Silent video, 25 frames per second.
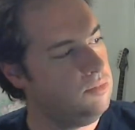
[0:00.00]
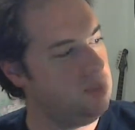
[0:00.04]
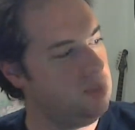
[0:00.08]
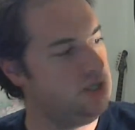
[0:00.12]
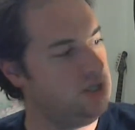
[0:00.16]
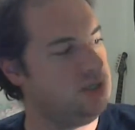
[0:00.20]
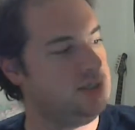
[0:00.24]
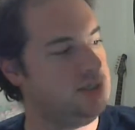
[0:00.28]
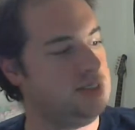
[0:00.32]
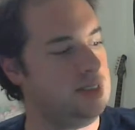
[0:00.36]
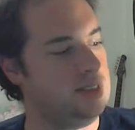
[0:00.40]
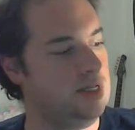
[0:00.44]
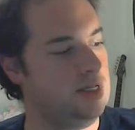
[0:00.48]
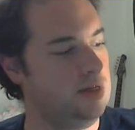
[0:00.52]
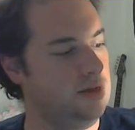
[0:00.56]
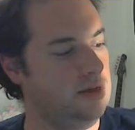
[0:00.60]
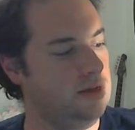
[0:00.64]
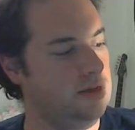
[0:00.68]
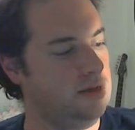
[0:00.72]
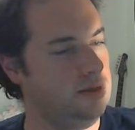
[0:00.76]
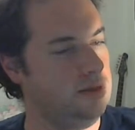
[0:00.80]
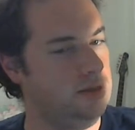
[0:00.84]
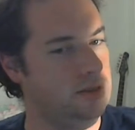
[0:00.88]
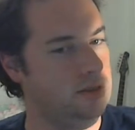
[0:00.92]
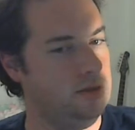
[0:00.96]
Because
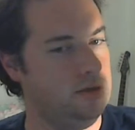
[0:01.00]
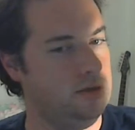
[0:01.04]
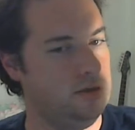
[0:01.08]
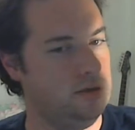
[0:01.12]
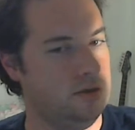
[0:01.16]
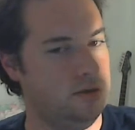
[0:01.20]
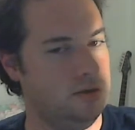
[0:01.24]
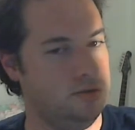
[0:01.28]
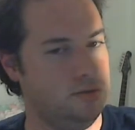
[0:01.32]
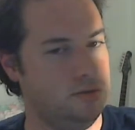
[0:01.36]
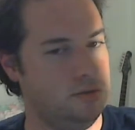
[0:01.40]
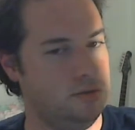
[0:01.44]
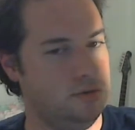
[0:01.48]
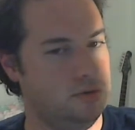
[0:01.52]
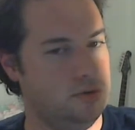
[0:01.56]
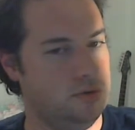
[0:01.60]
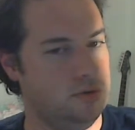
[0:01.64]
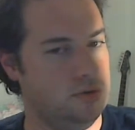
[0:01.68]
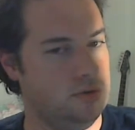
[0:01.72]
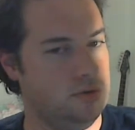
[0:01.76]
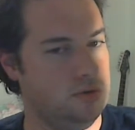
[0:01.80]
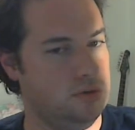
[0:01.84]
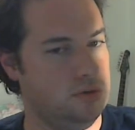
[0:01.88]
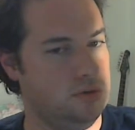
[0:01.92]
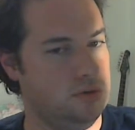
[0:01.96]
technically in
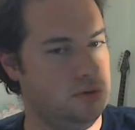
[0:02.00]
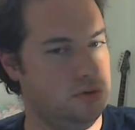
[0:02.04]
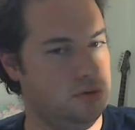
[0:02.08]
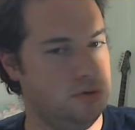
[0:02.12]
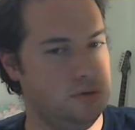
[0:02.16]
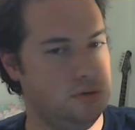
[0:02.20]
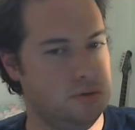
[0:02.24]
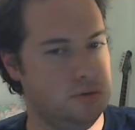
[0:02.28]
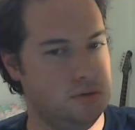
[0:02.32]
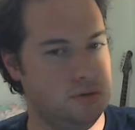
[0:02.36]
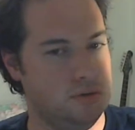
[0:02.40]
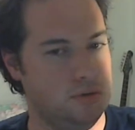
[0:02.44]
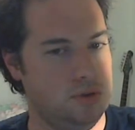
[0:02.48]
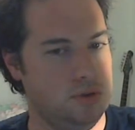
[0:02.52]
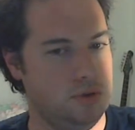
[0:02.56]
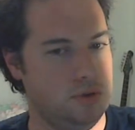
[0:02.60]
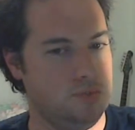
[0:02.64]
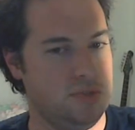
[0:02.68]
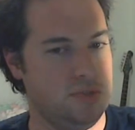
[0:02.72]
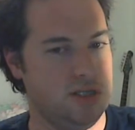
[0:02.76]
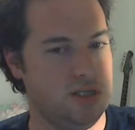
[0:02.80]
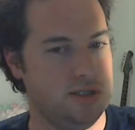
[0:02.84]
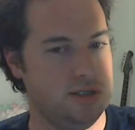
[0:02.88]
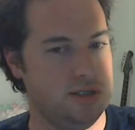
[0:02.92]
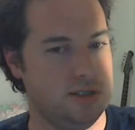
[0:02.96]
a
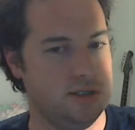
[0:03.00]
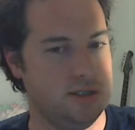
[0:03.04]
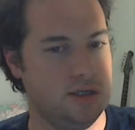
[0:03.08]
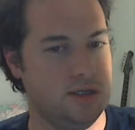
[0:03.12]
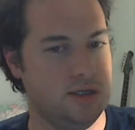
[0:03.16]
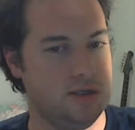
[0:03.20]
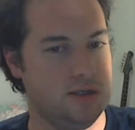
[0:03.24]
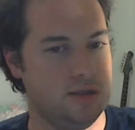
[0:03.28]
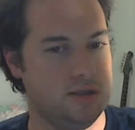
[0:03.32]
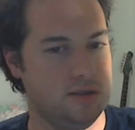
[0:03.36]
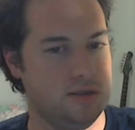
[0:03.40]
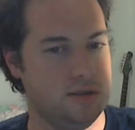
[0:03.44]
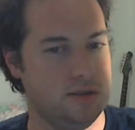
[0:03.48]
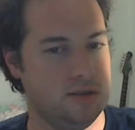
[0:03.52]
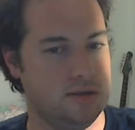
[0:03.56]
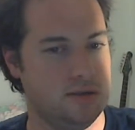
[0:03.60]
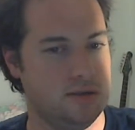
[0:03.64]
pentatonic